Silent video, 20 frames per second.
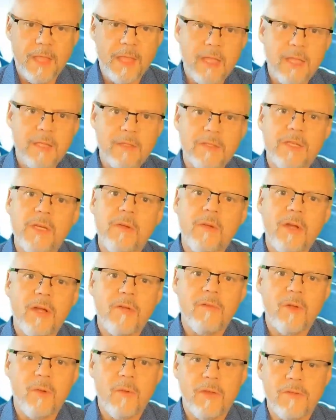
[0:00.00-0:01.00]
Syria,
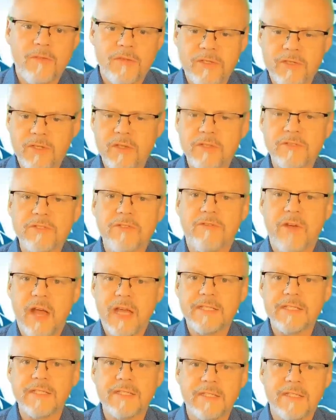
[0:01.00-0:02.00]
following the resurgence of
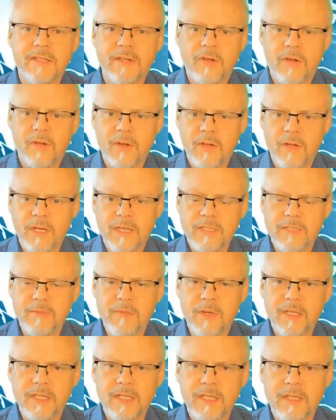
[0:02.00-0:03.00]
ISIS and ongoing
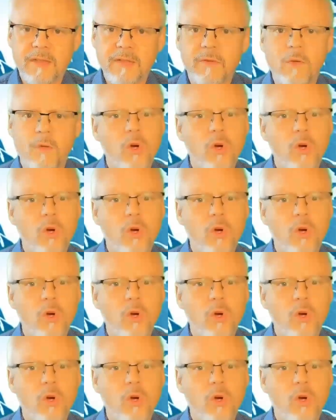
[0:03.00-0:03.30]
instability